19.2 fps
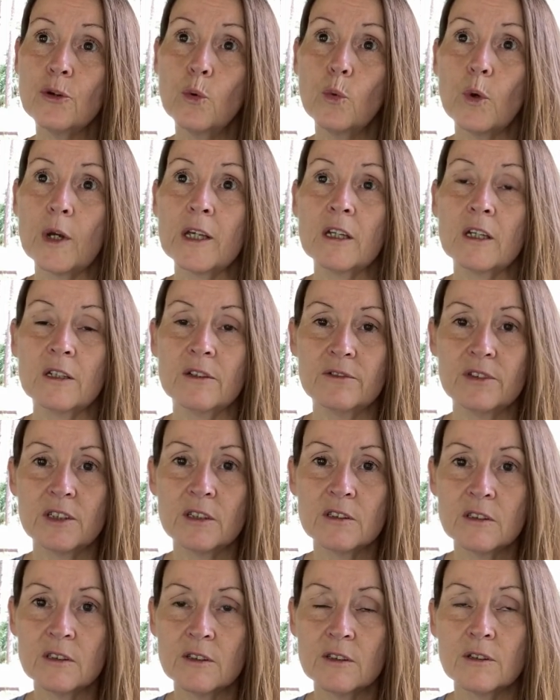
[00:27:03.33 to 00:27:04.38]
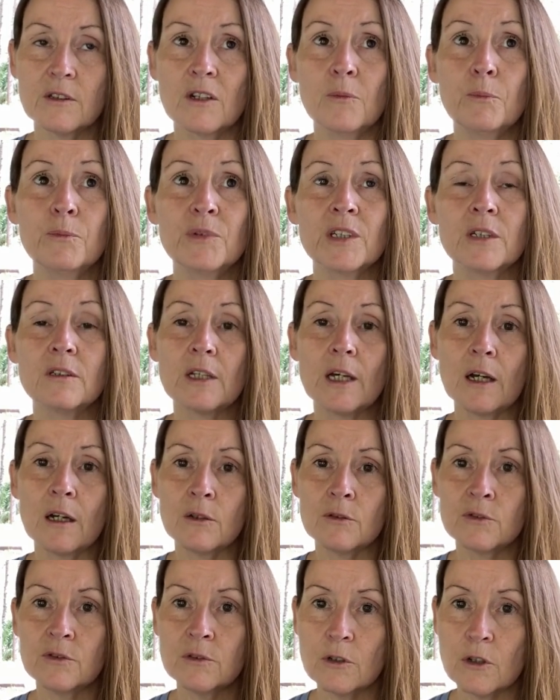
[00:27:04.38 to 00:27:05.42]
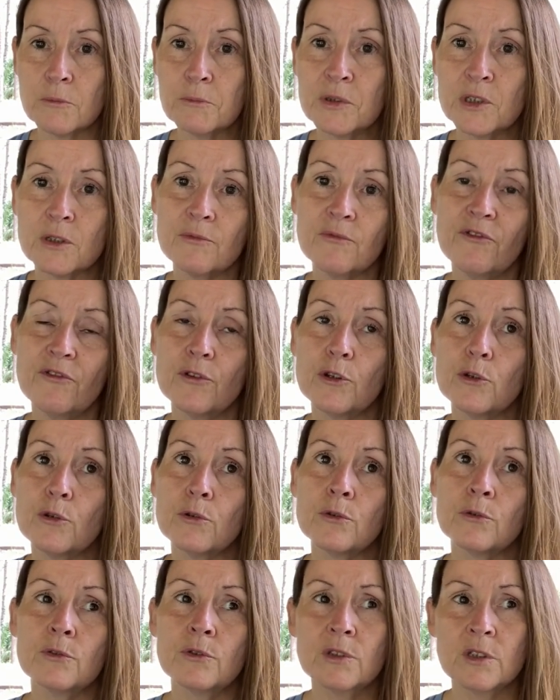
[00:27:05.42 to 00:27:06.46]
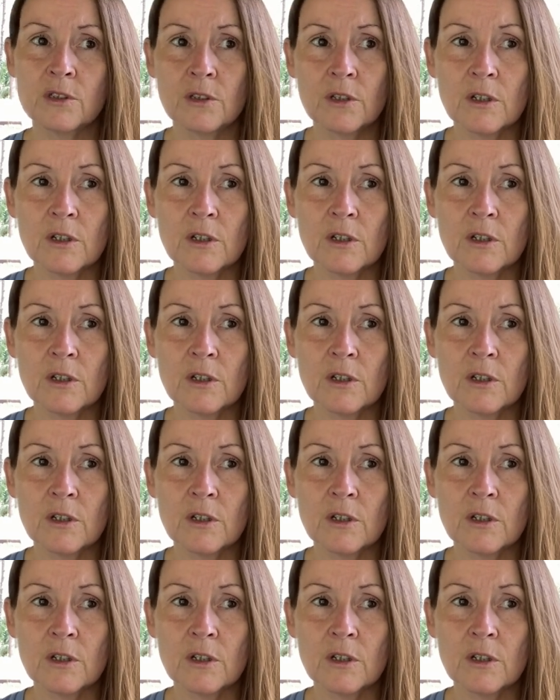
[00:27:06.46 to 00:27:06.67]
the waves, it's the ups and downs, the ups and flows.